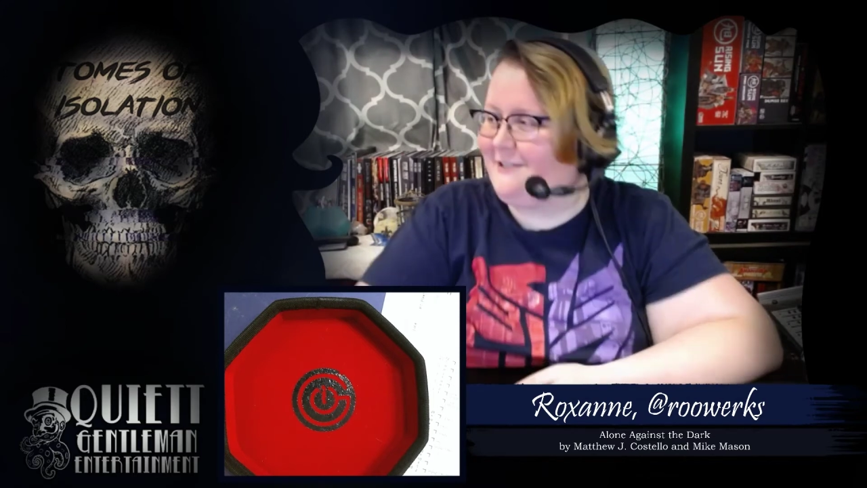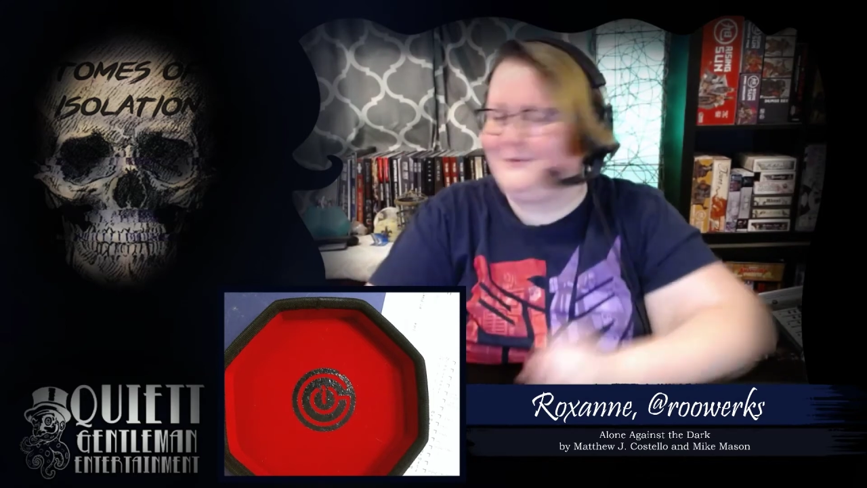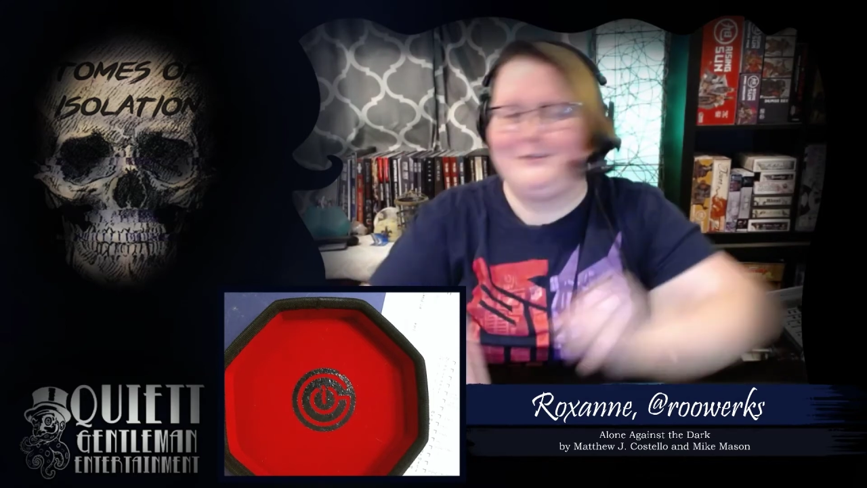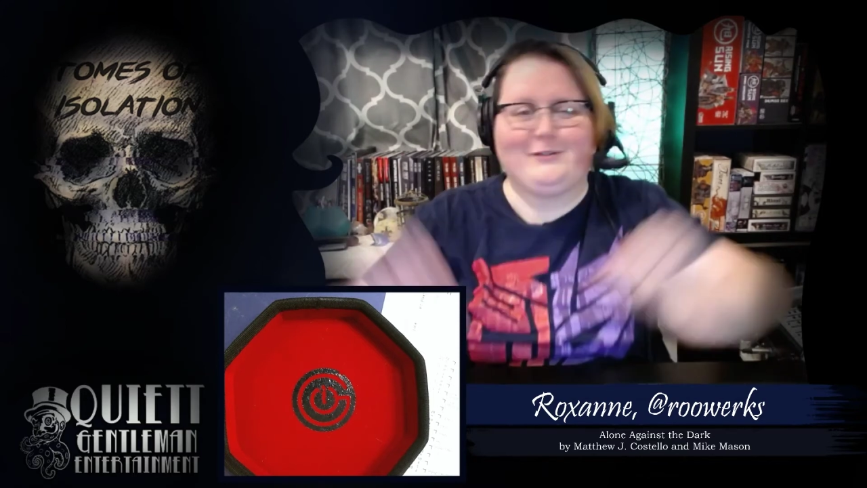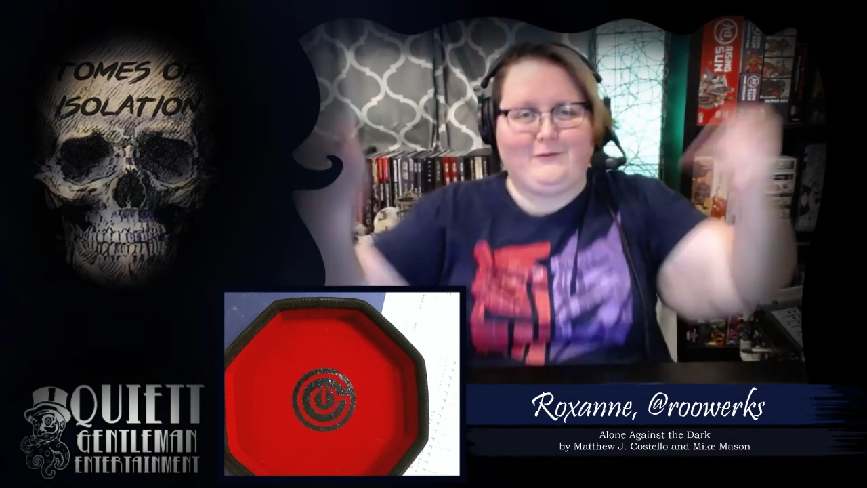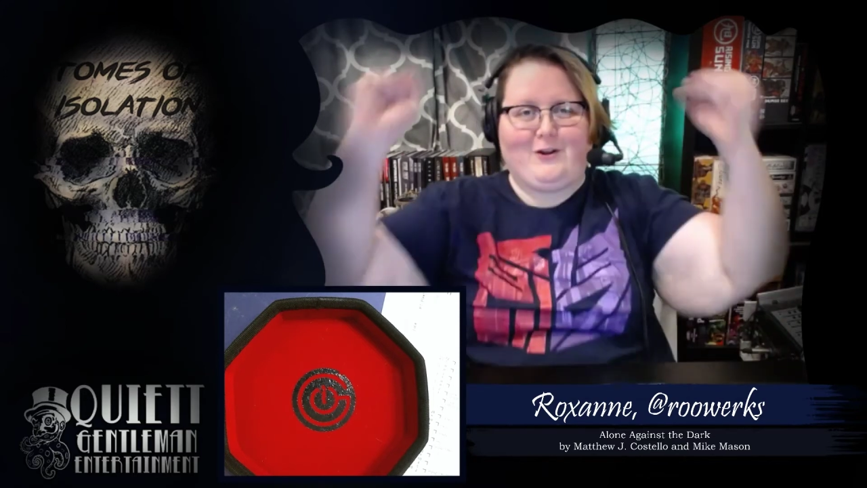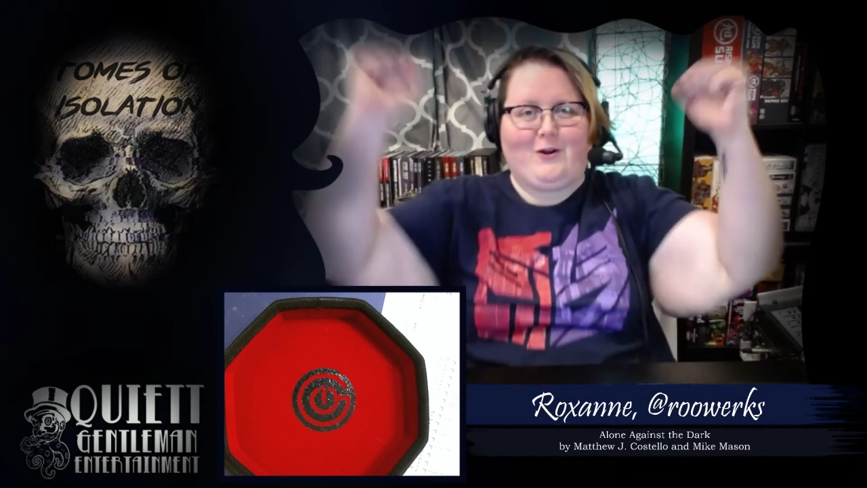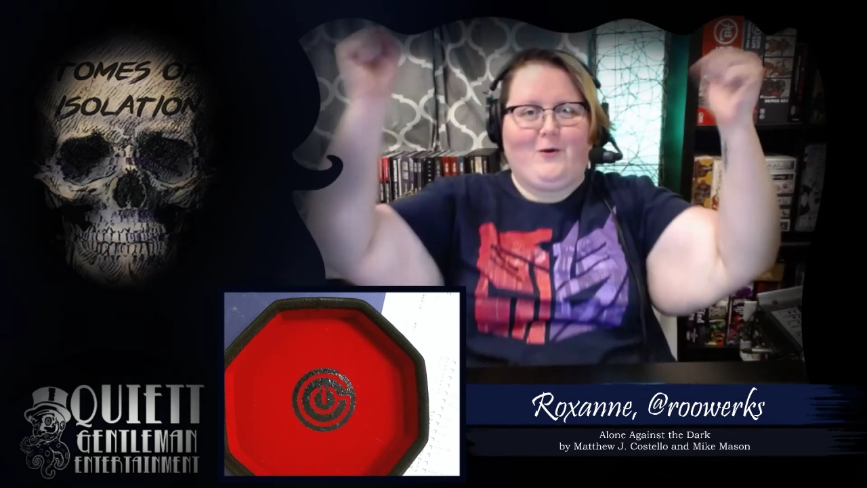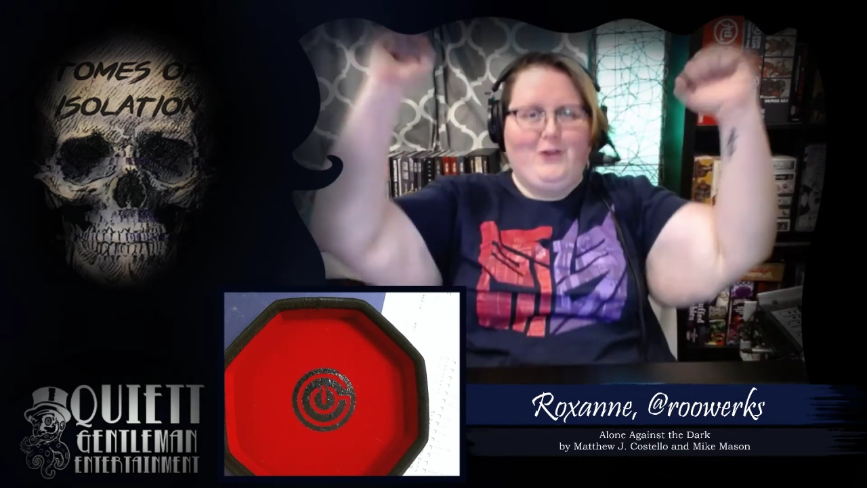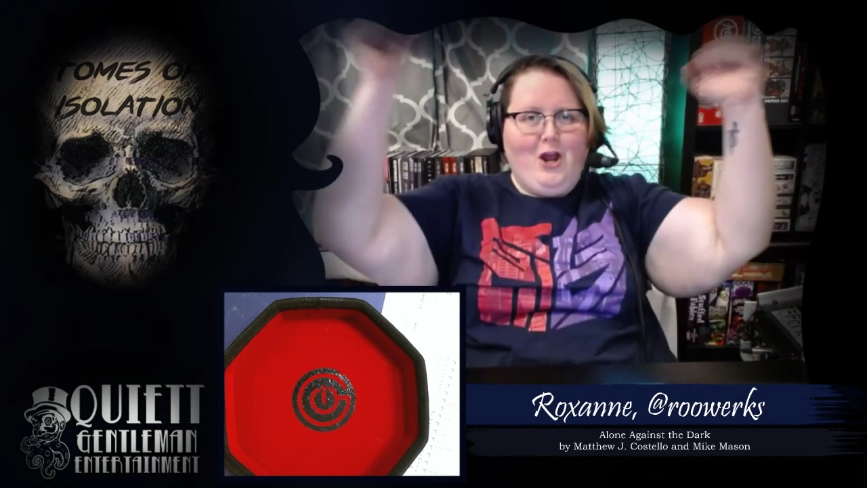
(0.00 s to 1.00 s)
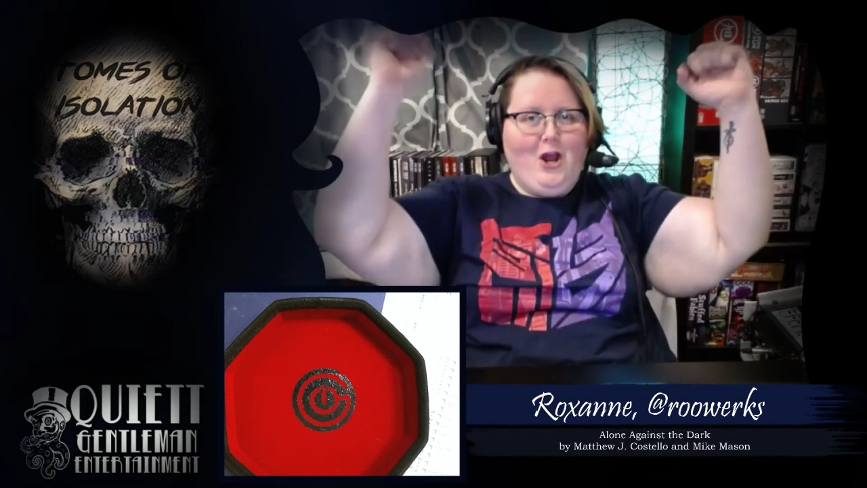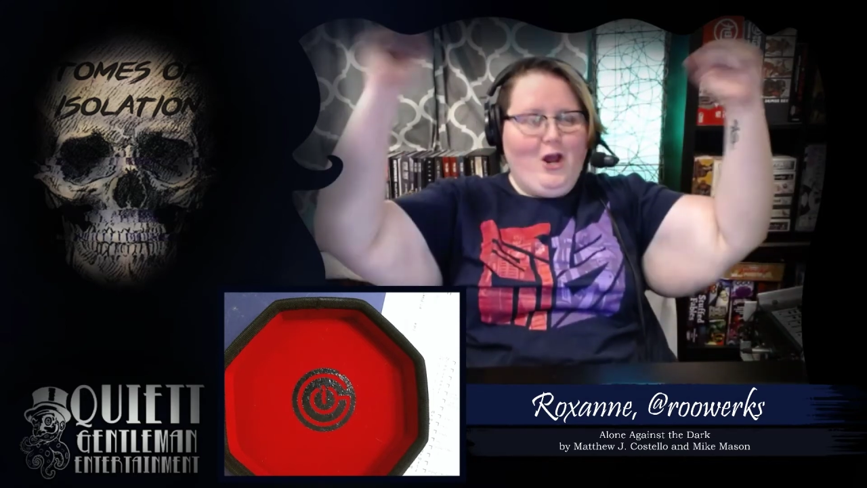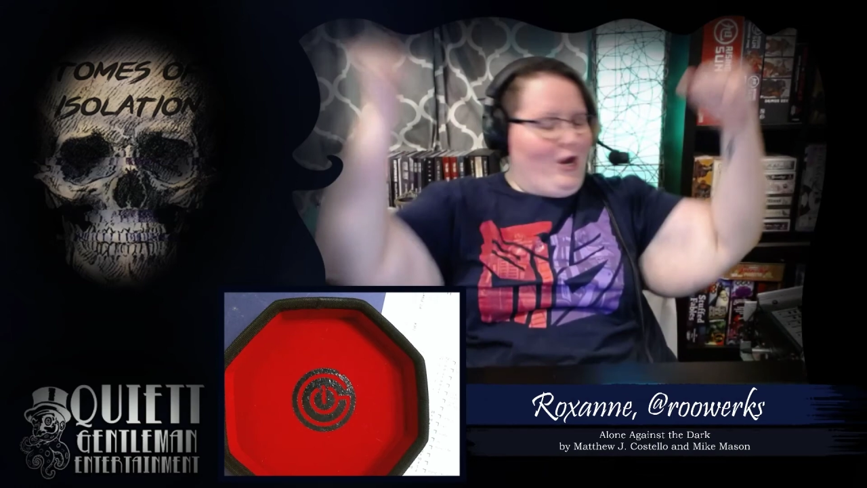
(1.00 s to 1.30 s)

He's over here going, yeah.